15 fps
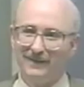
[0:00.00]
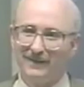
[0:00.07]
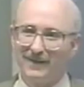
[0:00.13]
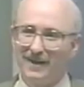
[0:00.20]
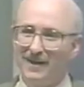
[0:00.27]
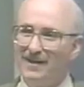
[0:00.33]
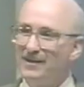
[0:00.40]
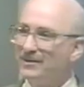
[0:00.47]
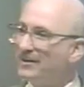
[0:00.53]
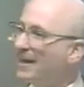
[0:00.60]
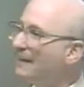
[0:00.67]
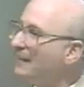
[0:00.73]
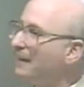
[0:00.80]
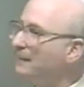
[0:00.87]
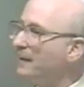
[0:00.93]
Okay? So
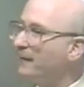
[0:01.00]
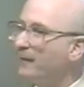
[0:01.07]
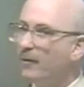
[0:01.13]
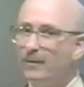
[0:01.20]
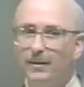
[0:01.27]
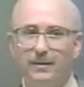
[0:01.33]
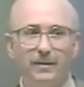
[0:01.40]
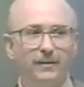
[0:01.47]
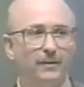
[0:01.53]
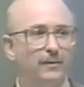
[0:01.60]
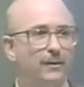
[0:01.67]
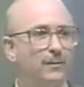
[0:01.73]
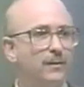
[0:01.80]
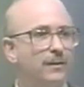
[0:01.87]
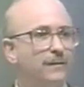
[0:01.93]
that might be a formula that
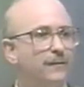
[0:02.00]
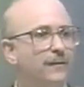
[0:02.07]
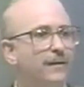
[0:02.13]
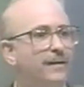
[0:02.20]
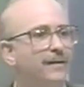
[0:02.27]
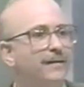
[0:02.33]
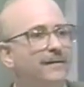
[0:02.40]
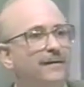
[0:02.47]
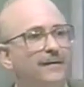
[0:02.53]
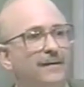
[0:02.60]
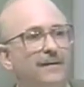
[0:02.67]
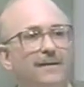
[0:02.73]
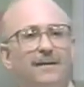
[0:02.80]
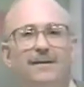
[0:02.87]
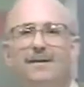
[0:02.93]
would work for you.
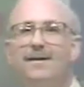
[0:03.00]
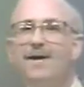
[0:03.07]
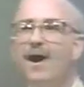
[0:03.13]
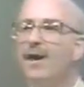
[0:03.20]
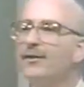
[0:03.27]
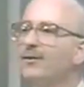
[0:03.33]
Other